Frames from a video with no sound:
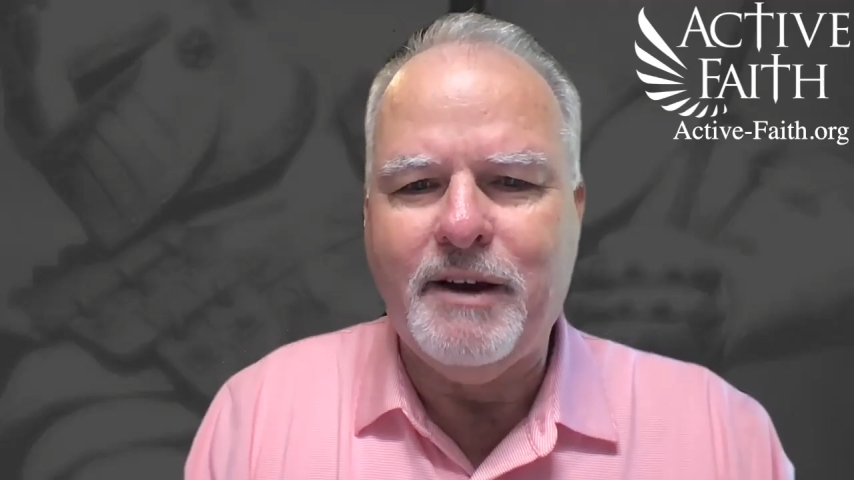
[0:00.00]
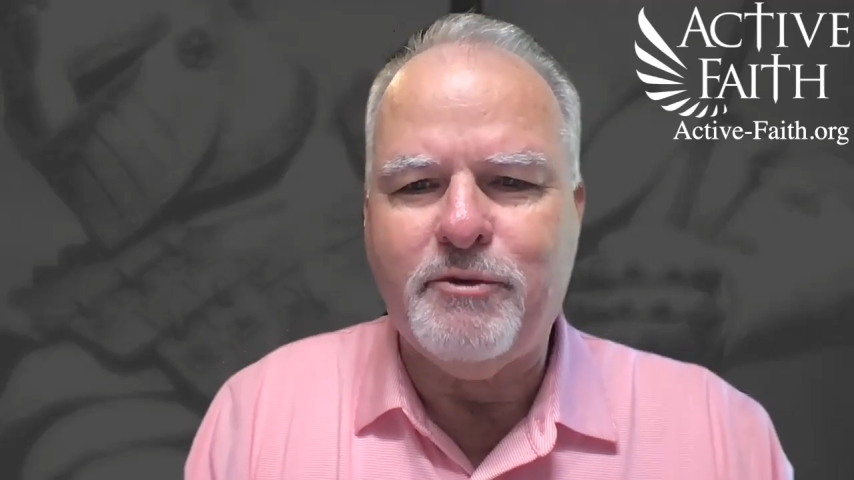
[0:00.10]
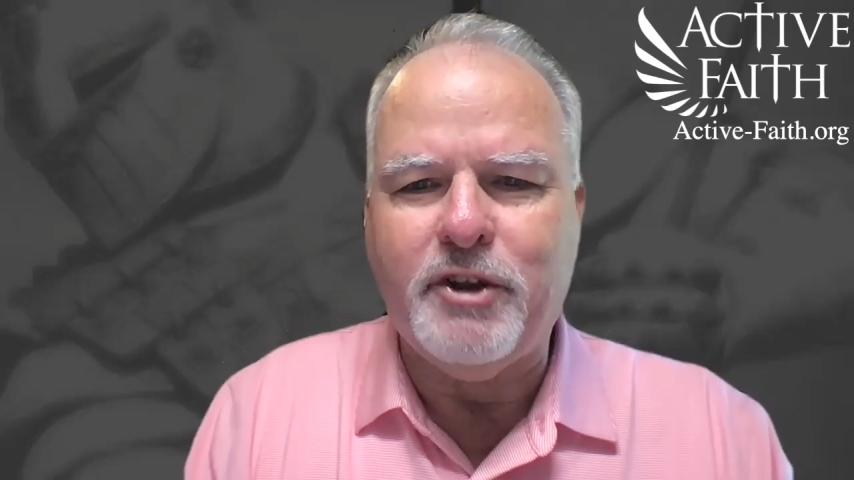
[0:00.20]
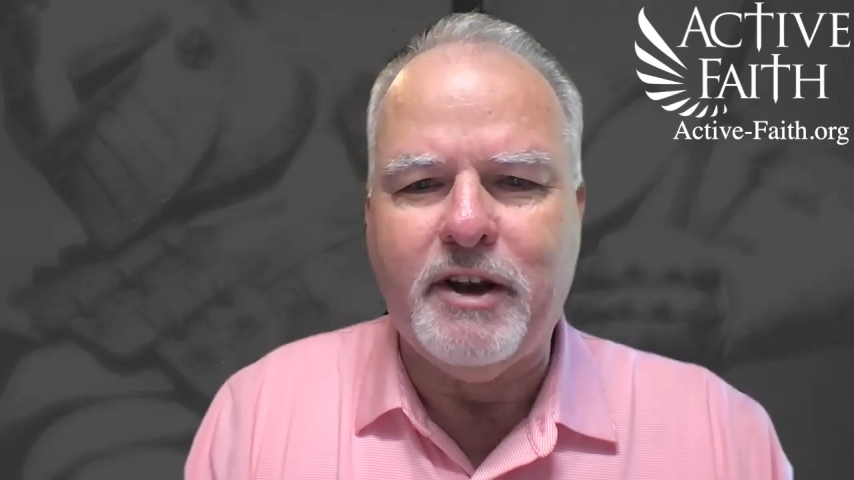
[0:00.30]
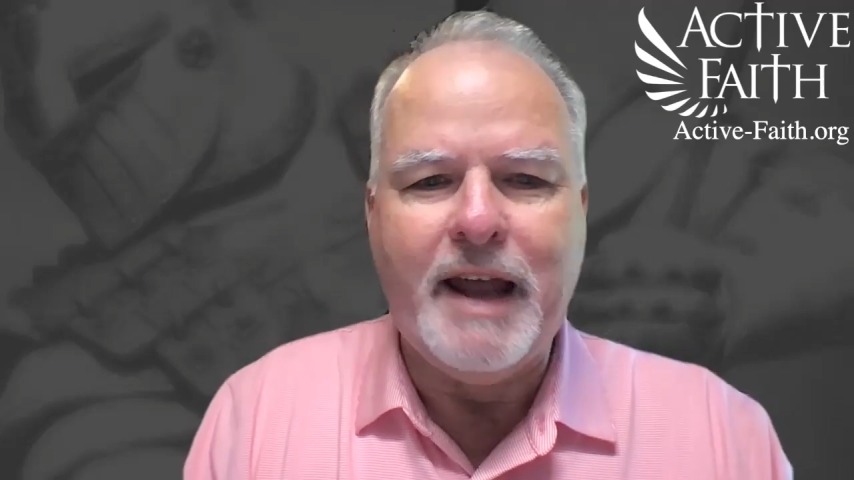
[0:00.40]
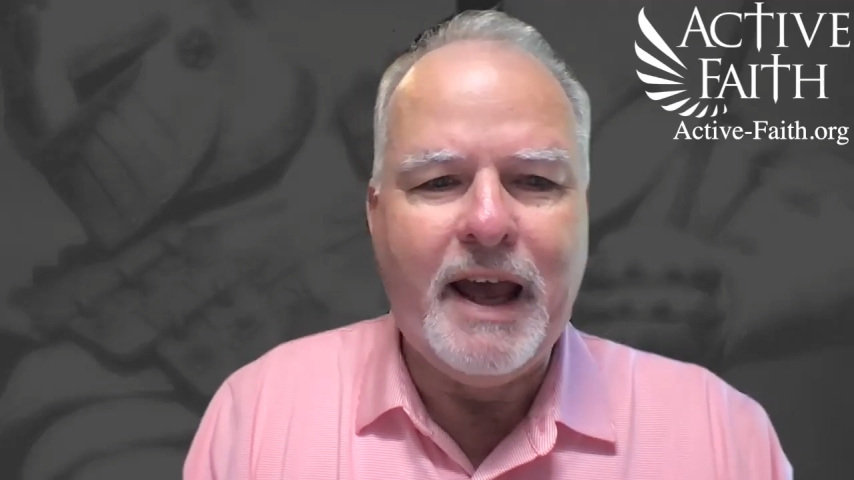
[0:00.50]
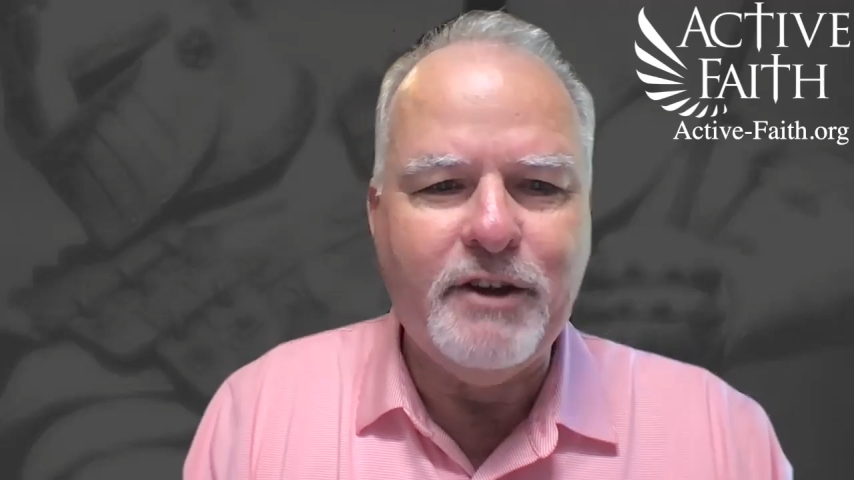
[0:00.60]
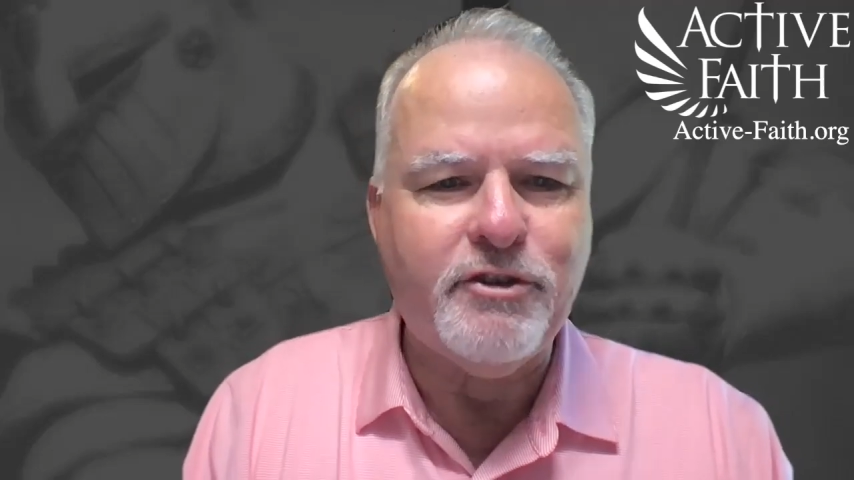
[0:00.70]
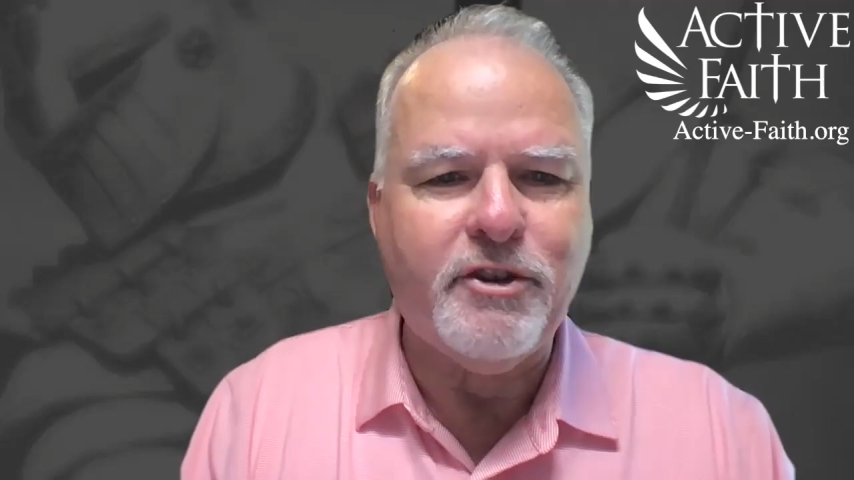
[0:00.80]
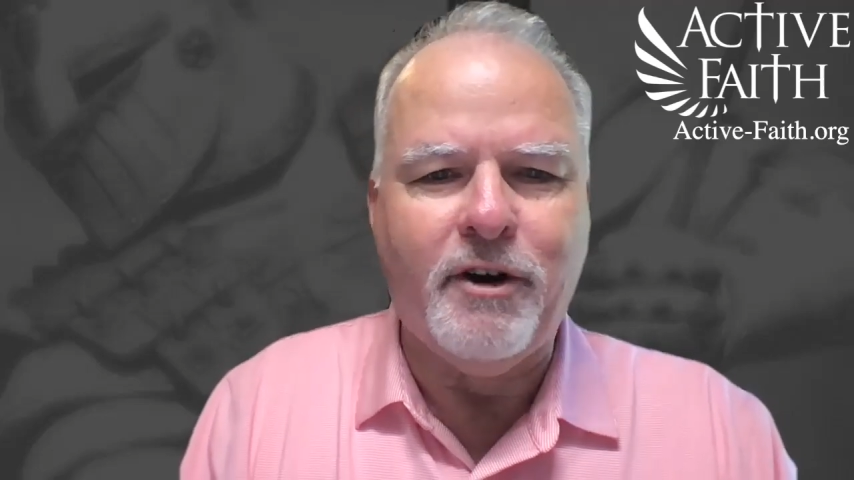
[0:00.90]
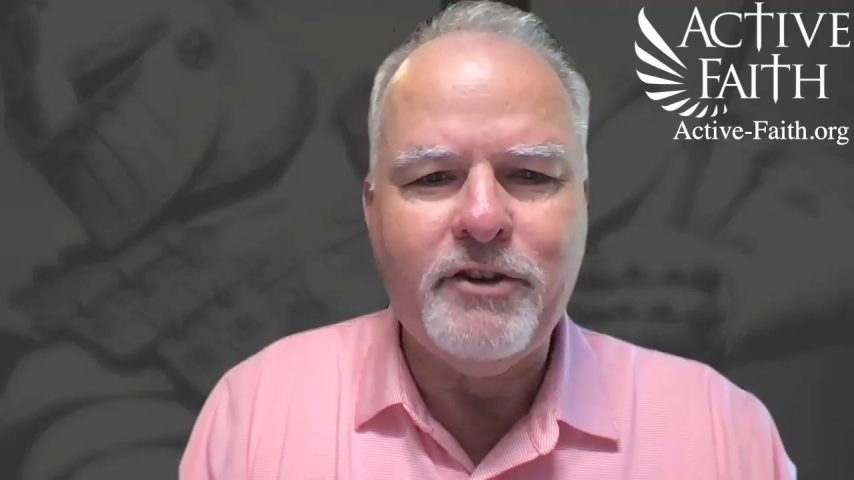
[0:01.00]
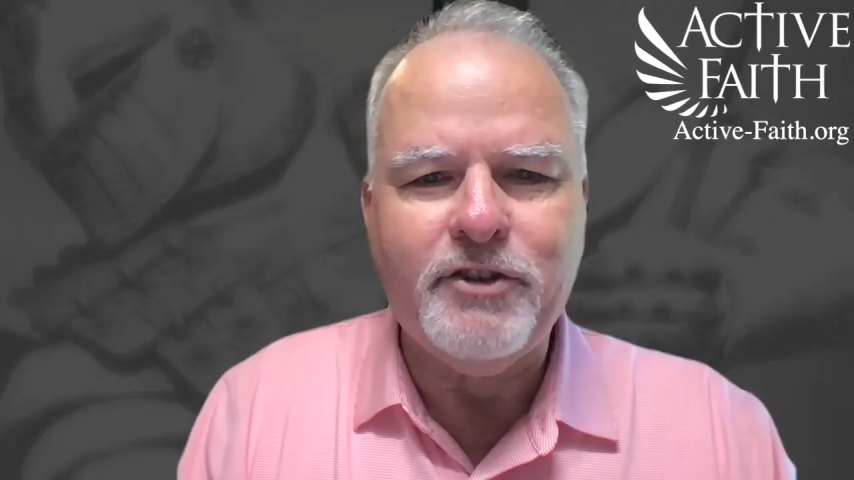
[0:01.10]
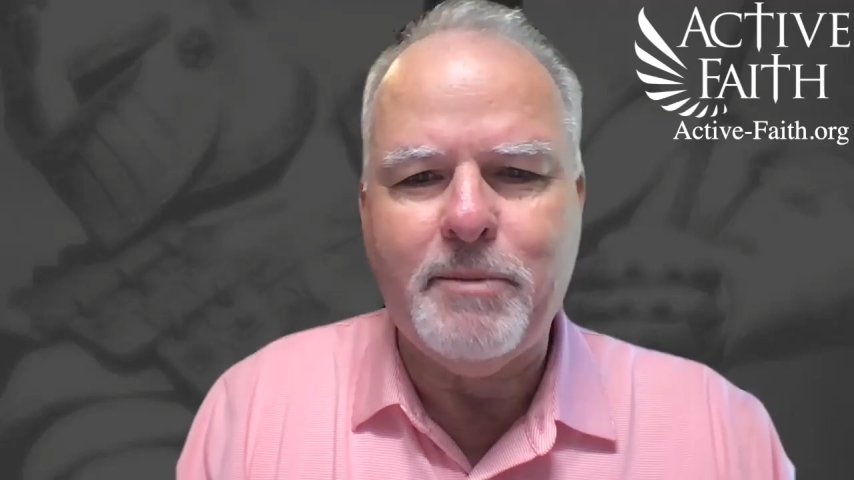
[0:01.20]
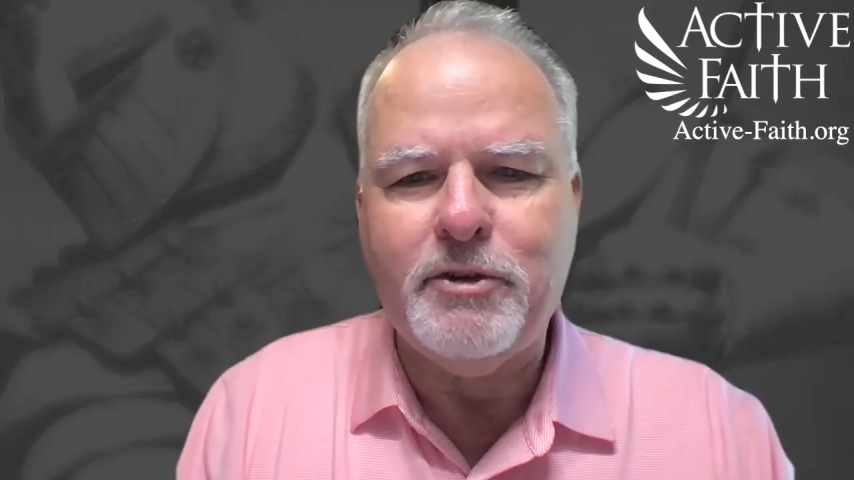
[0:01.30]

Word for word: of today's thoughts,